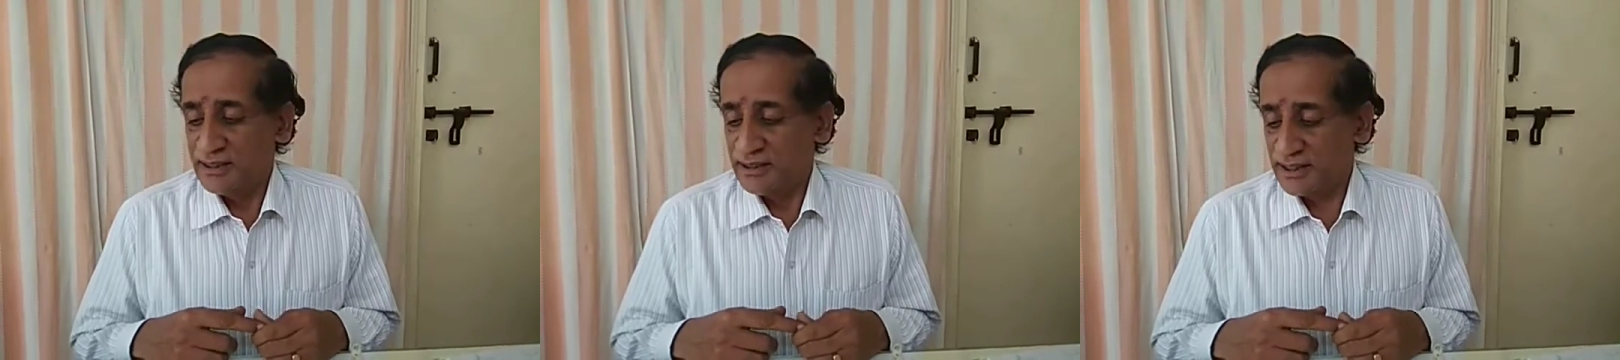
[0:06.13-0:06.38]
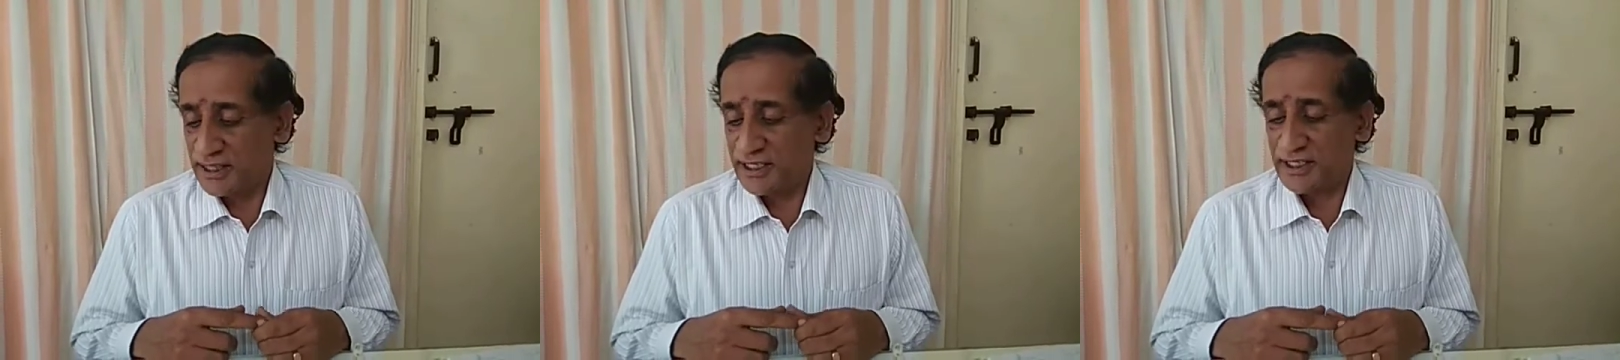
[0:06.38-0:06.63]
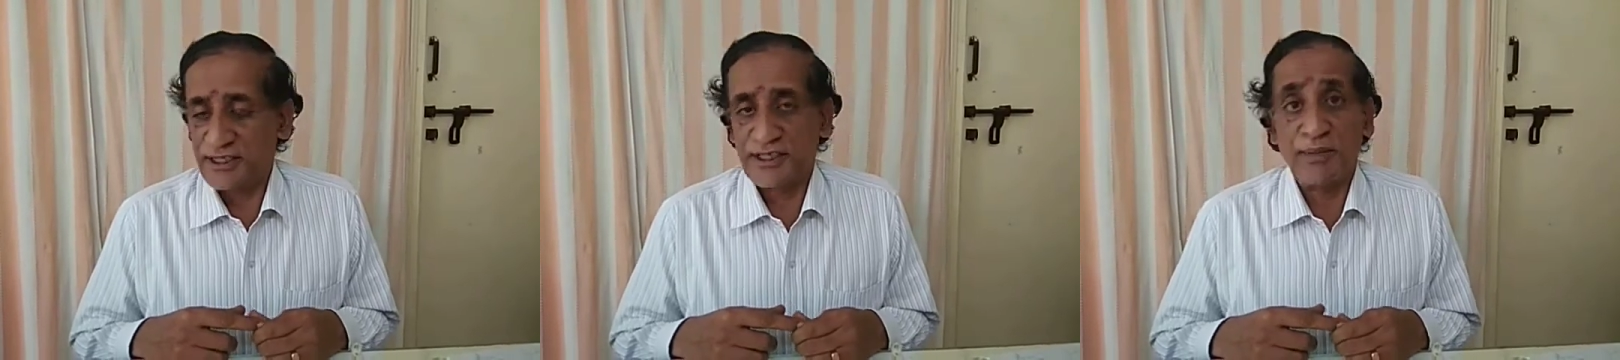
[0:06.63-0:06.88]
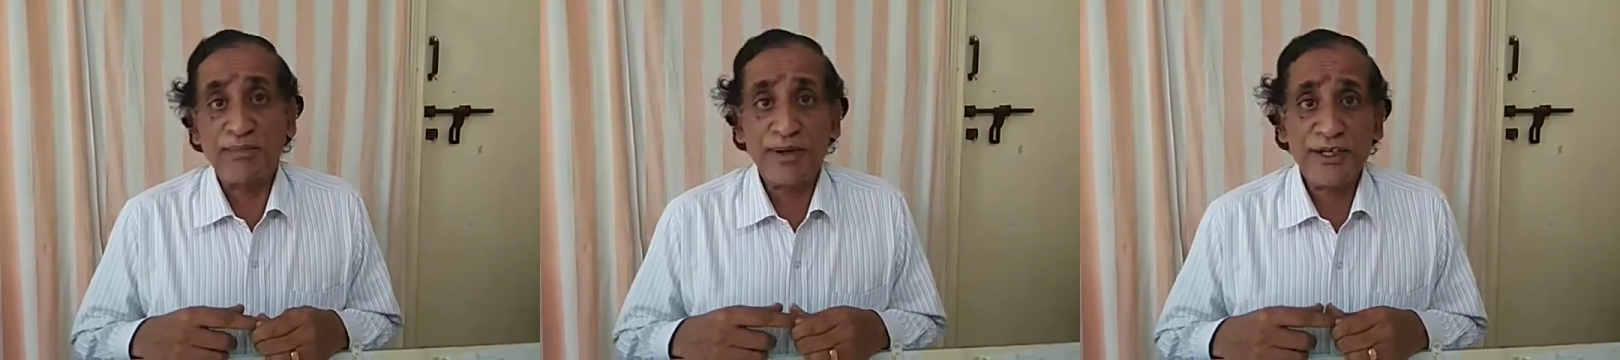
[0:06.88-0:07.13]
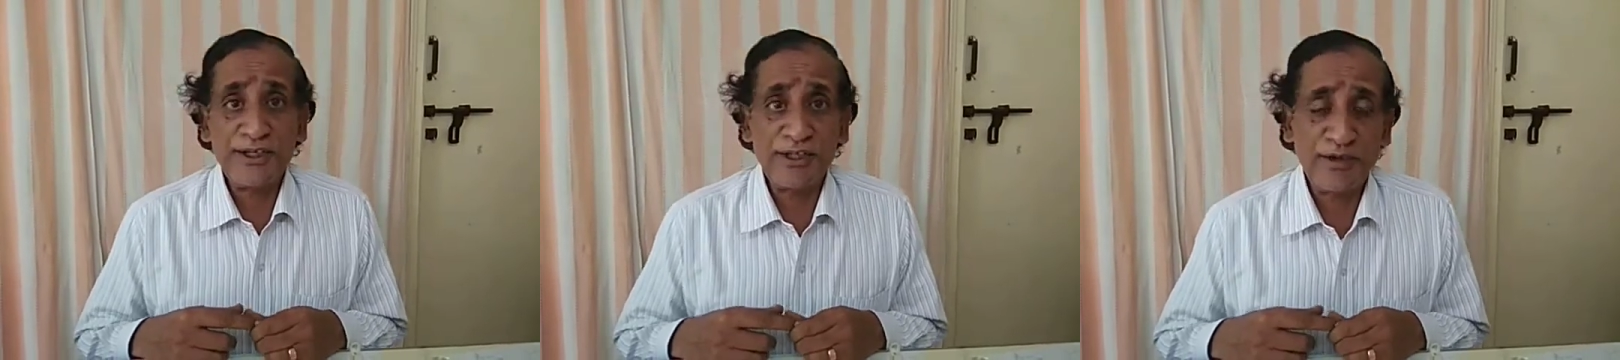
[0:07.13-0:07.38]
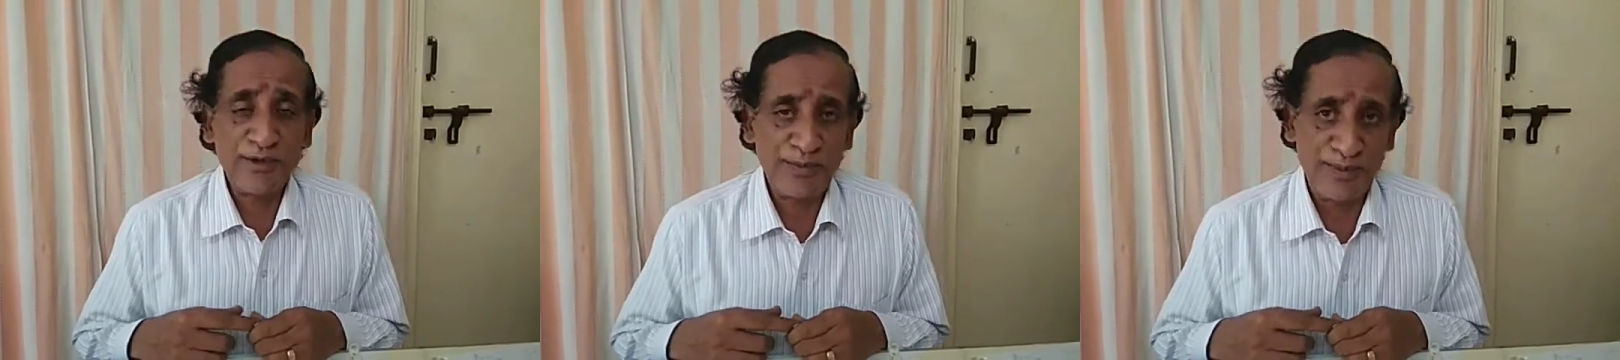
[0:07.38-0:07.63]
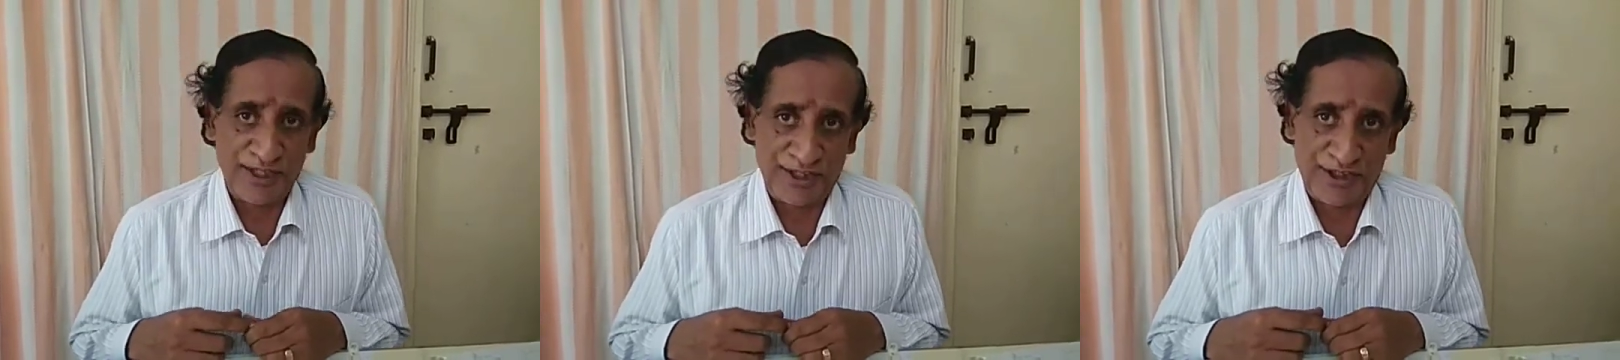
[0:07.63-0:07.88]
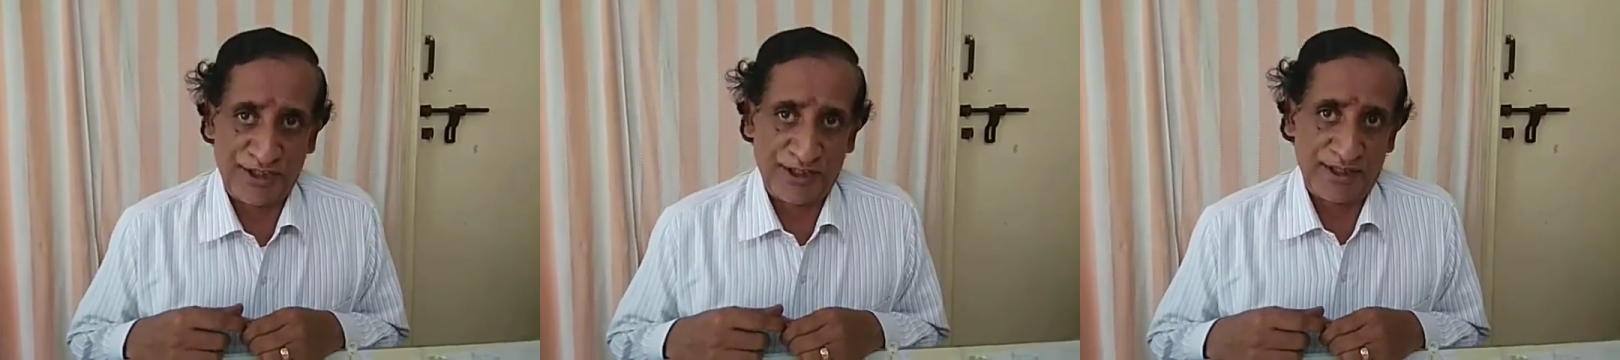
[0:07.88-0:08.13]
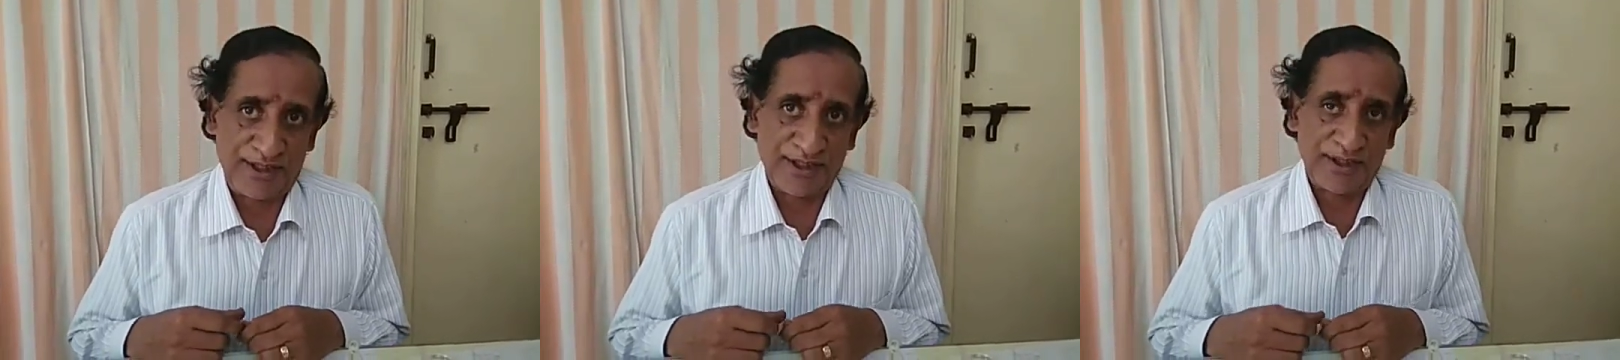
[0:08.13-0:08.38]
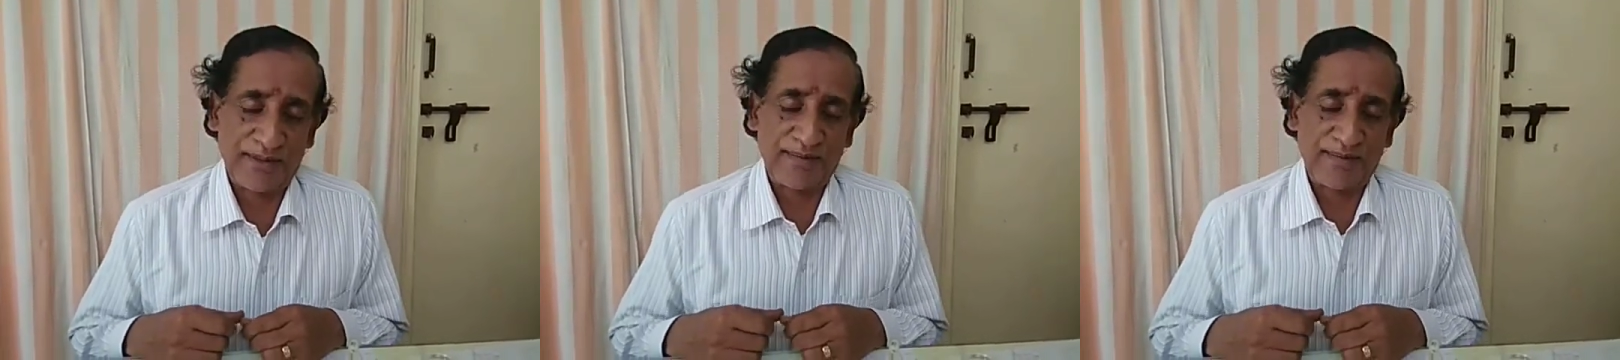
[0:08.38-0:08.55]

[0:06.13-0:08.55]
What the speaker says: that is separation of mixtures.